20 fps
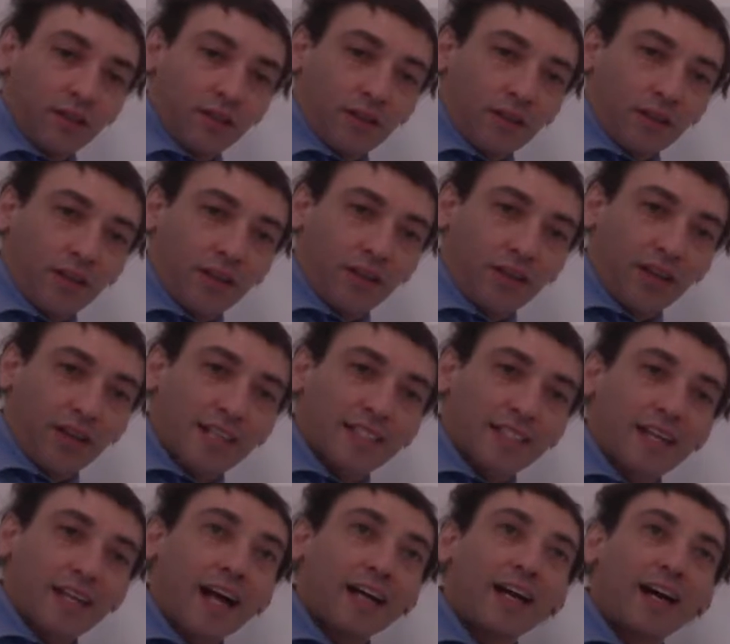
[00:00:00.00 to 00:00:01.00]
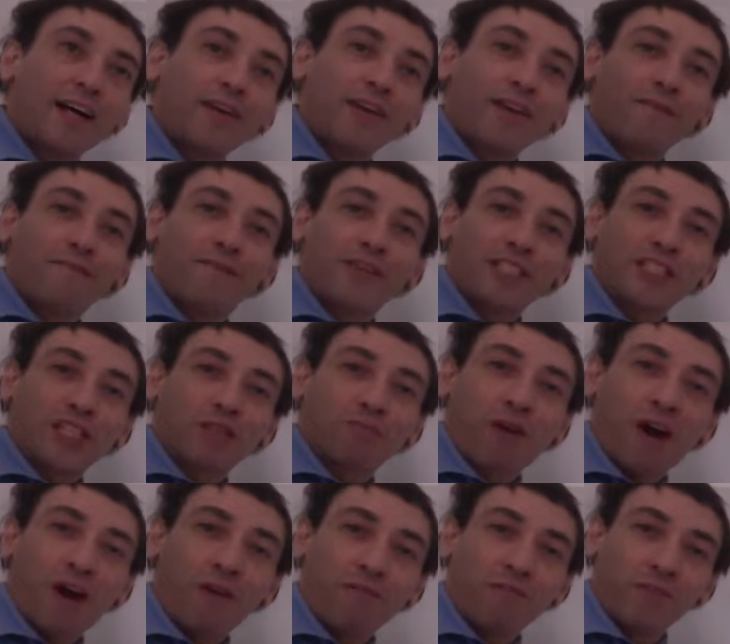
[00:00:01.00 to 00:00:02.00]
Hello guys, I got another physics
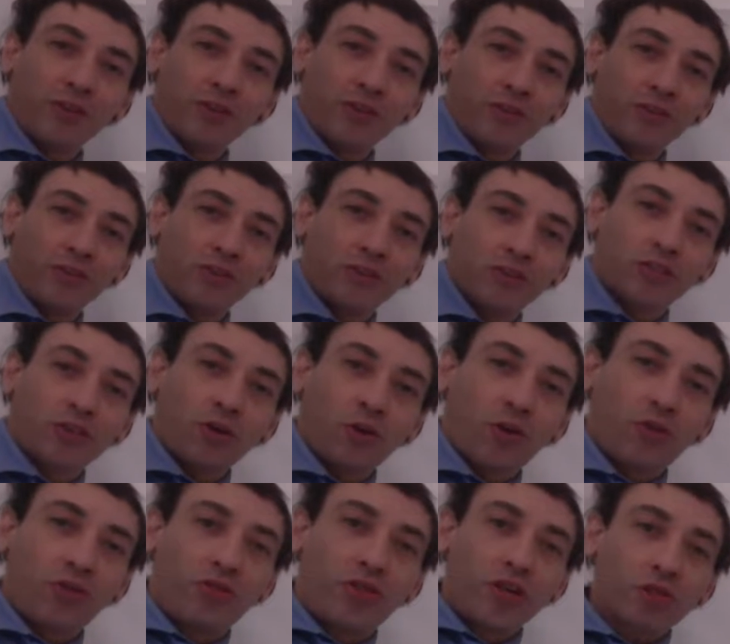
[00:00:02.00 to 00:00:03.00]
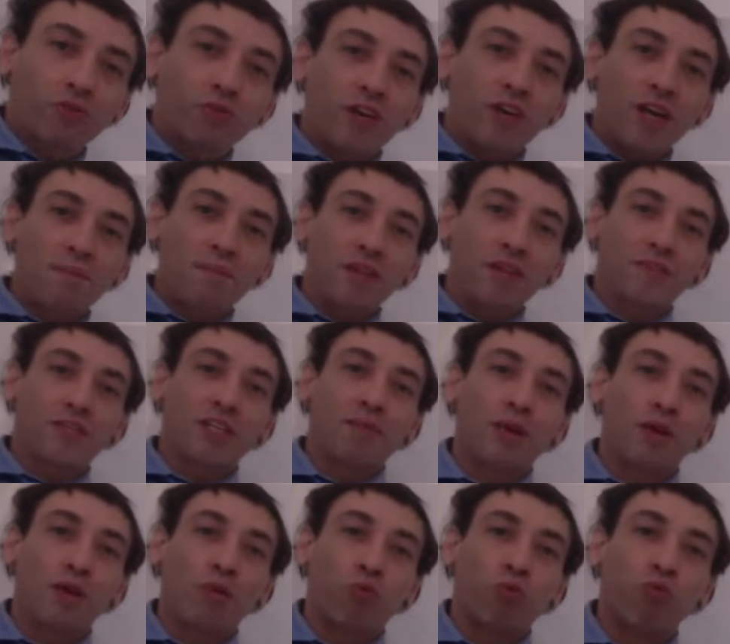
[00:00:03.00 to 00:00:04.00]
problem from you. So this one I believe is going
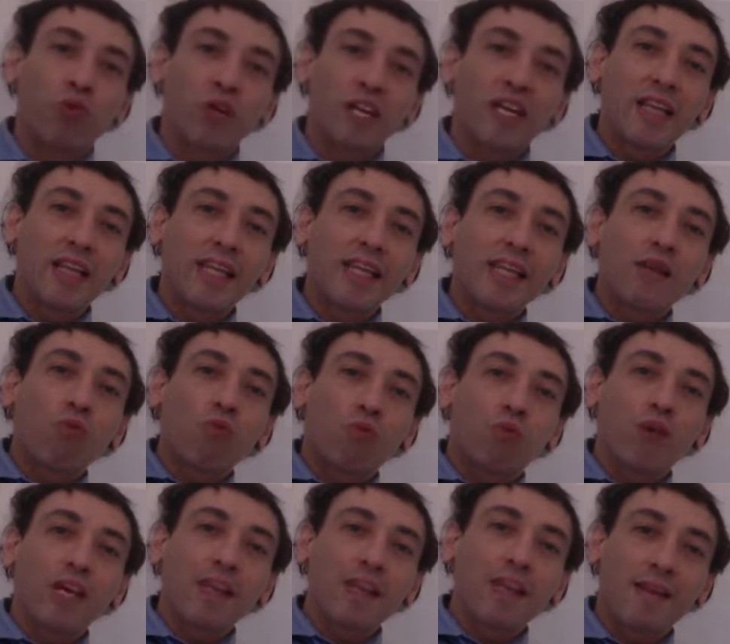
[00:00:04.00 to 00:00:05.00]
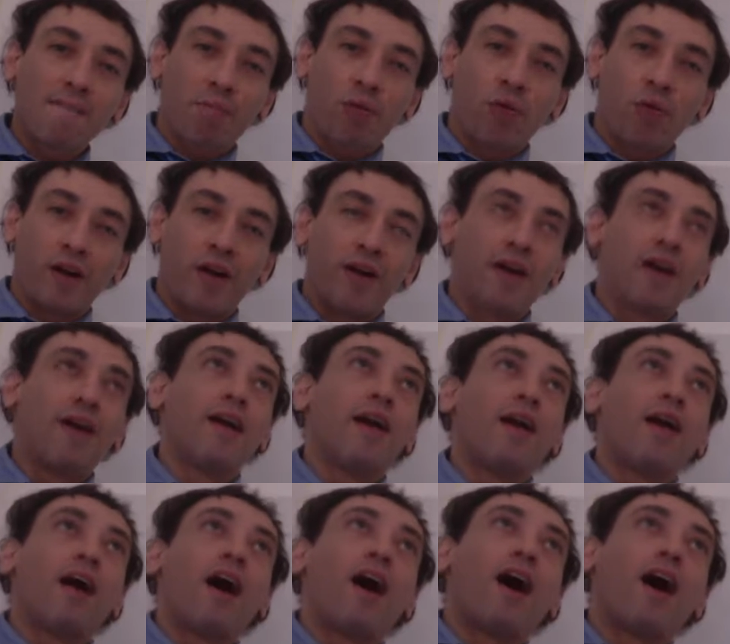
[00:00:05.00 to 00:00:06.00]
to be really, really important.
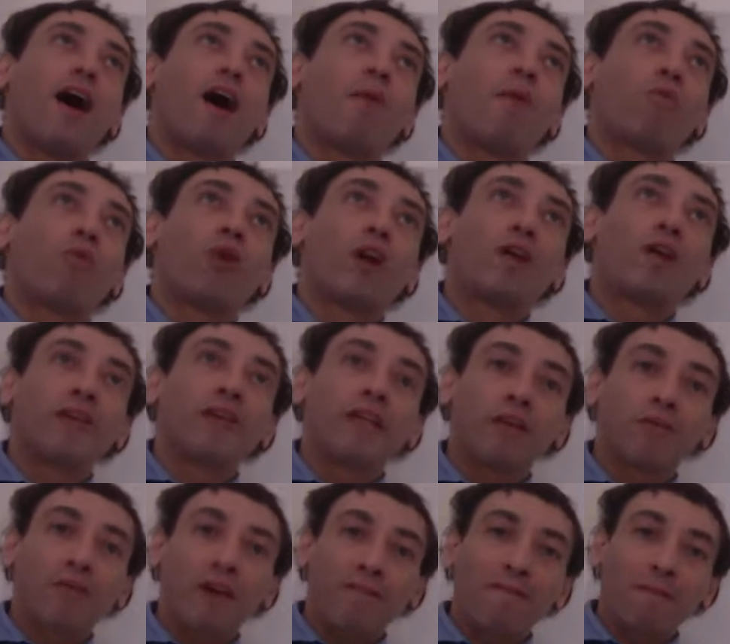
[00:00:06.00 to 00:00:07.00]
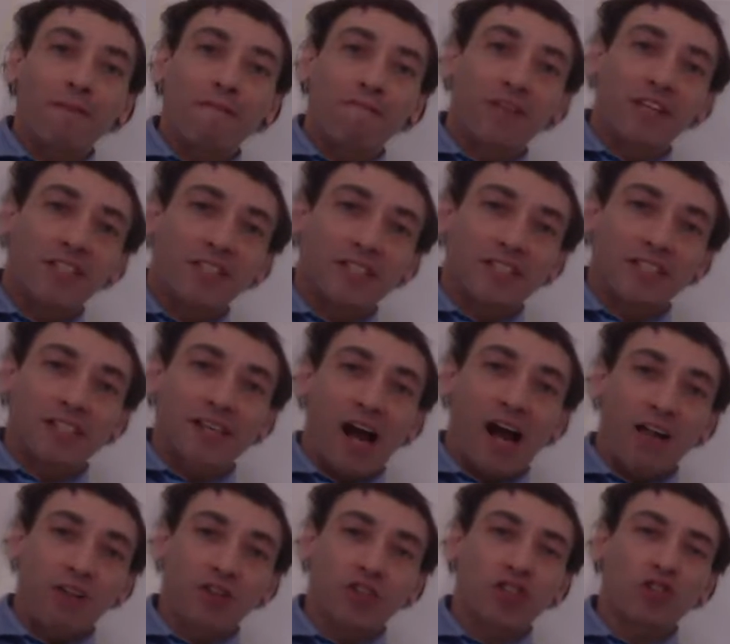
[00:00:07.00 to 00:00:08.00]
Whenever you're getting ready for physics in
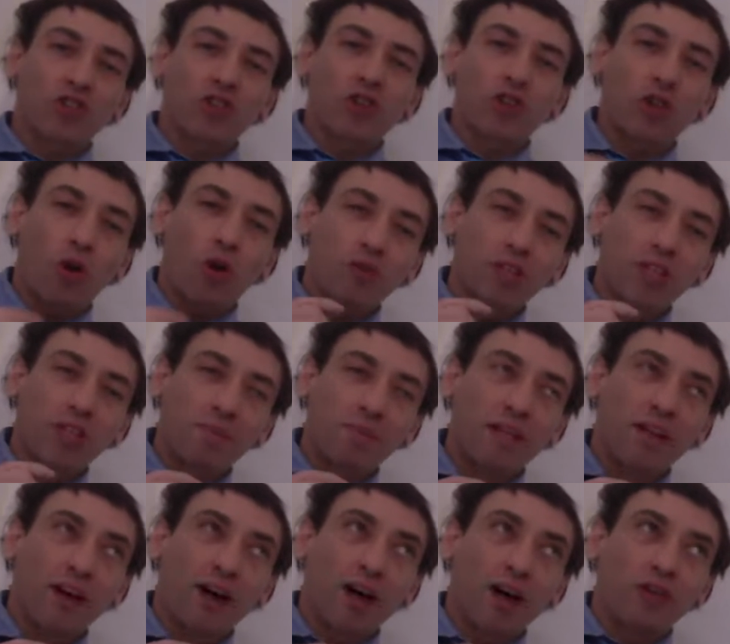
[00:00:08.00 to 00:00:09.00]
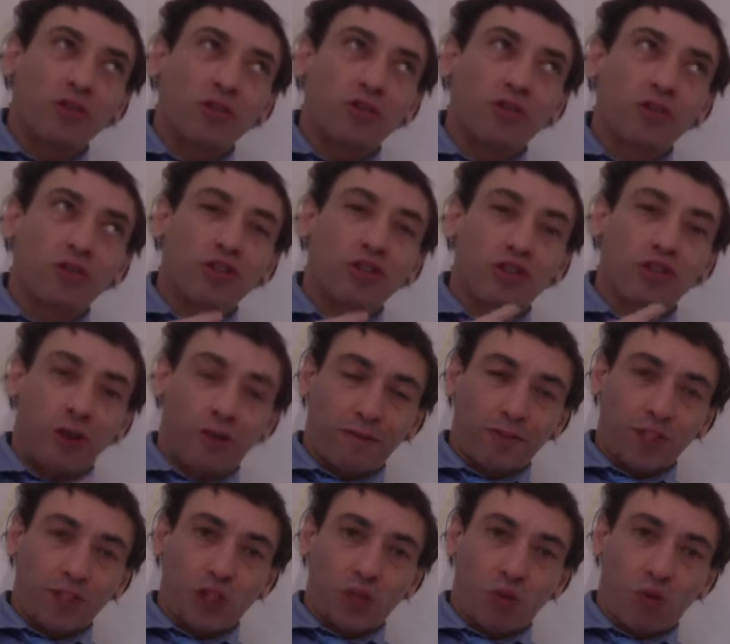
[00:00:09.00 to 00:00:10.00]
college, it's always going to be usually general
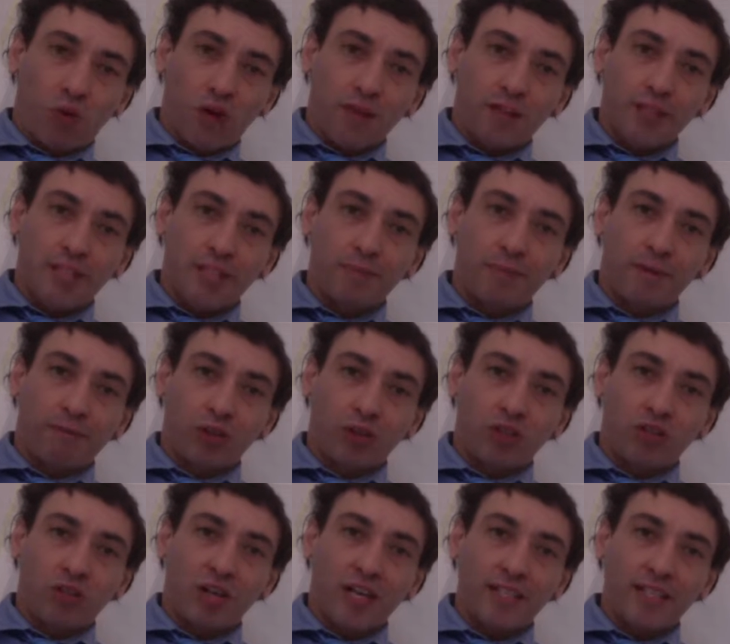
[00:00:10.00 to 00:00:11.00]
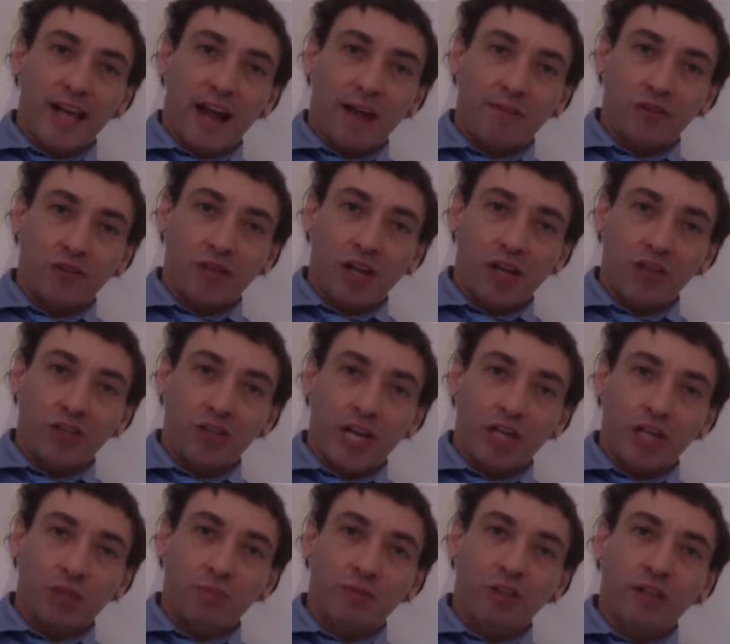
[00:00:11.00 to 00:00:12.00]
physics 1. It's going to be the first class after college
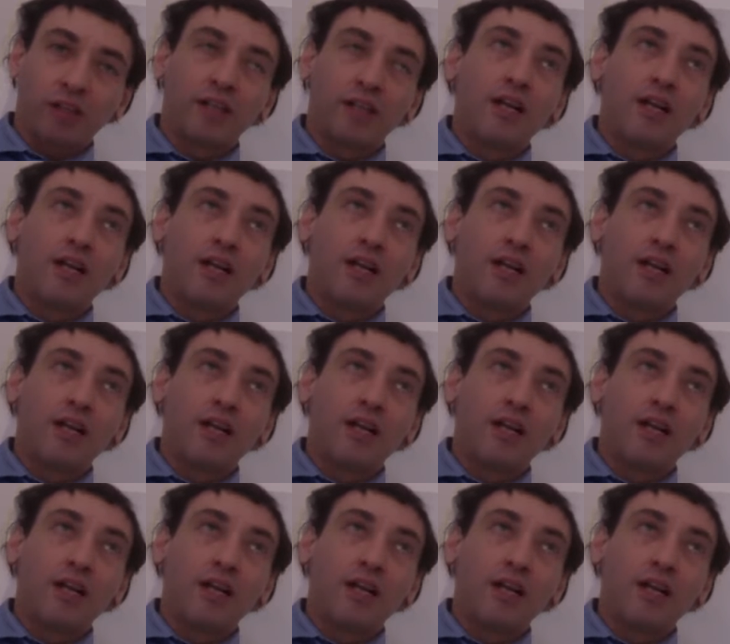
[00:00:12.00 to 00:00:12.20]
algebra.